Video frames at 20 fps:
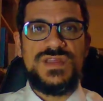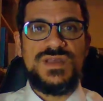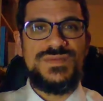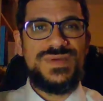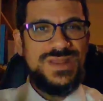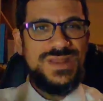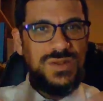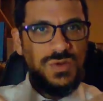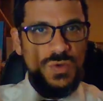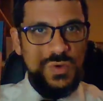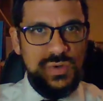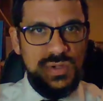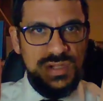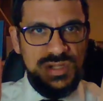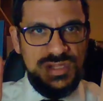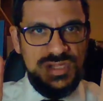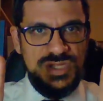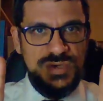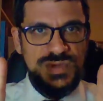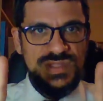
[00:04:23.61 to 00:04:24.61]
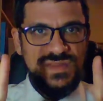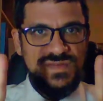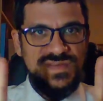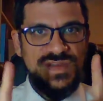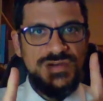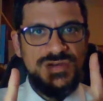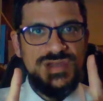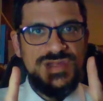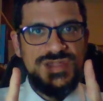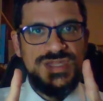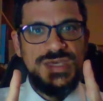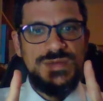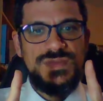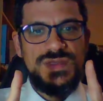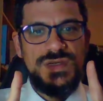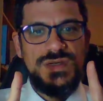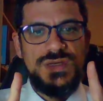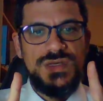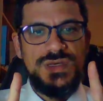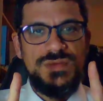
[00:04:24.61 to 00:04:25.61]
But it also, at the very same
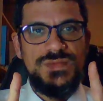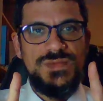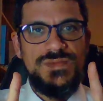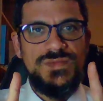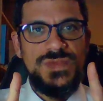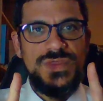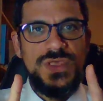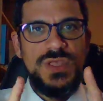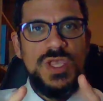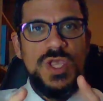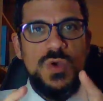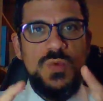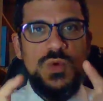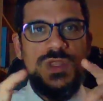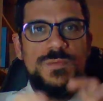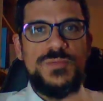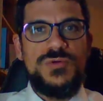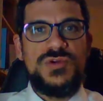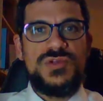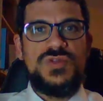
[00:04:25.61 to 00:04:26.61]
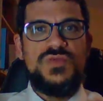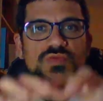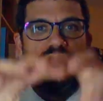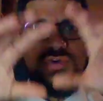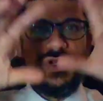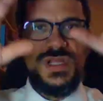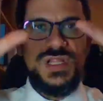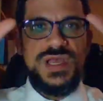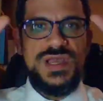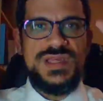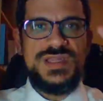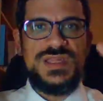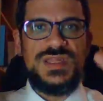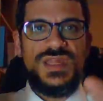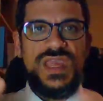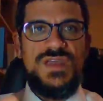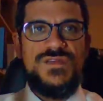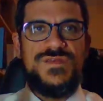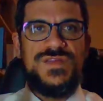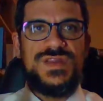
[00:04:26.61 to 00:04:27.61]
time, when a person realizes
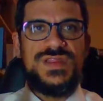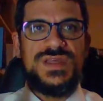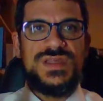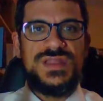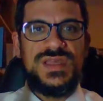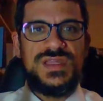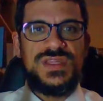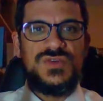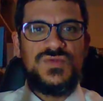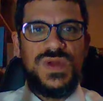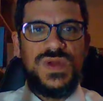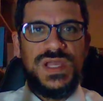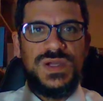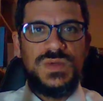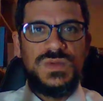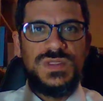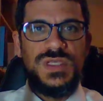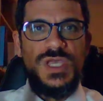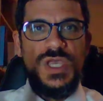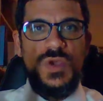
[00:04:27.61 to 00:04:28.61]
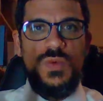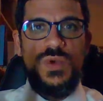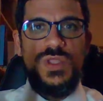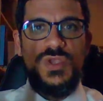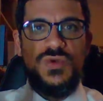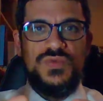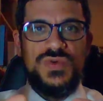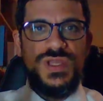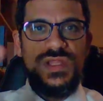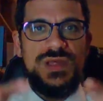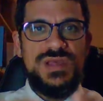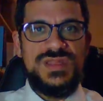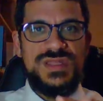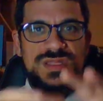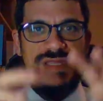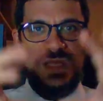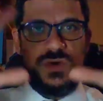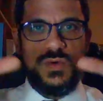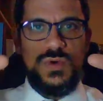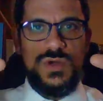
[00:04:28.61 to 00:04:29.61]
everything that's around, when he realizes
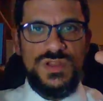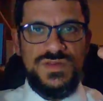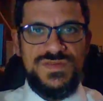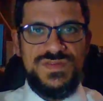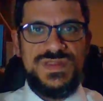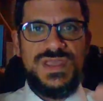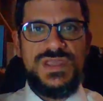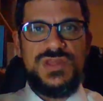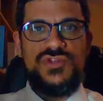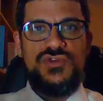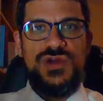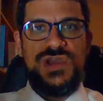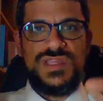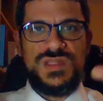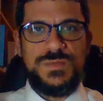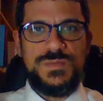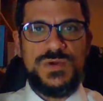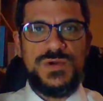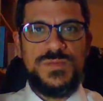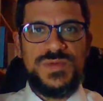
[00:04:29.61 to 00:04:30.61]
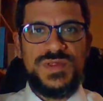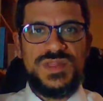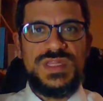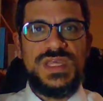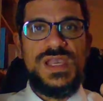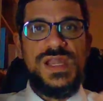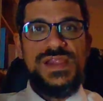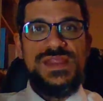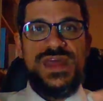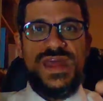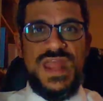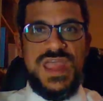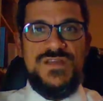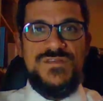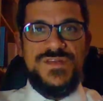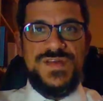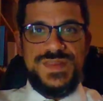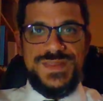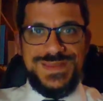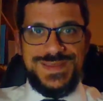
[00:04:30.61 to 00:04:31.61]
that all of nature has a purpose, that
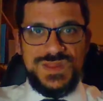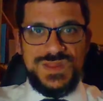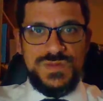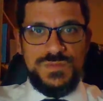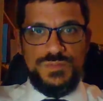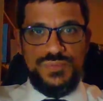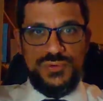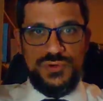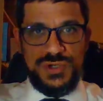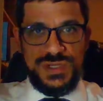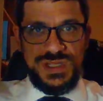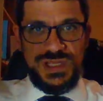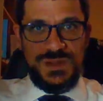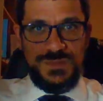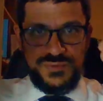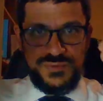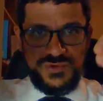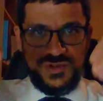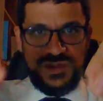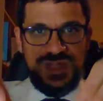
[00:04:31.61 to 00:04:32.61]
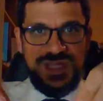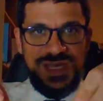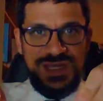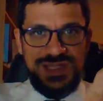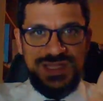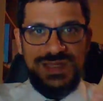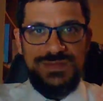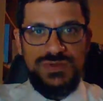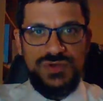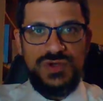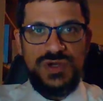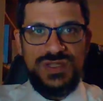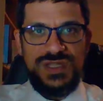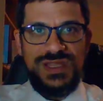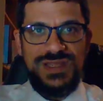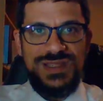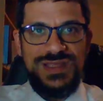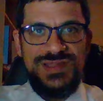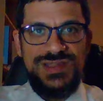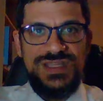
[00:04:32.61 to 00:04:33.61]
everything is put in precisely because it
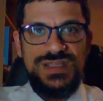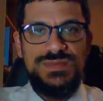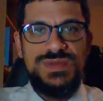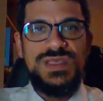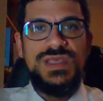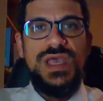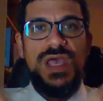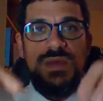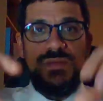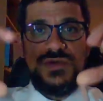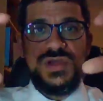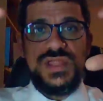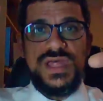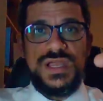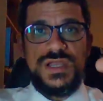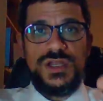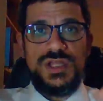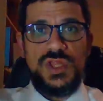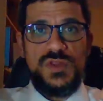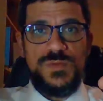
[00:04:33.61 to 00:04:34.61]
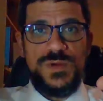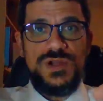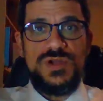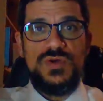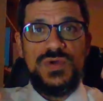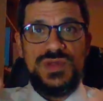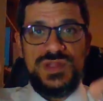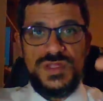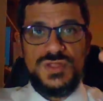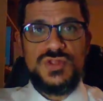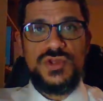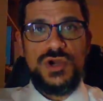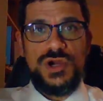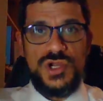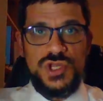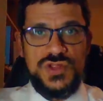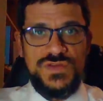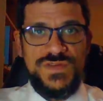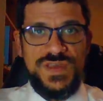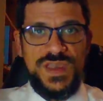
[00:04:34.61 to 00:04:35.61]
needs to be, because HaKadosh Baruch Hu is in
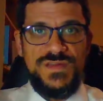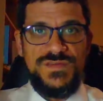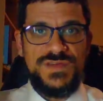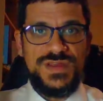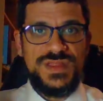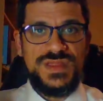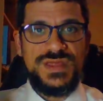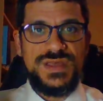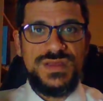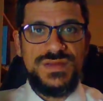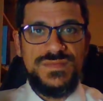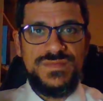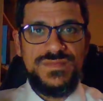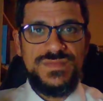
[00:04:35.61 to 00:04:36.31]
charge of everything,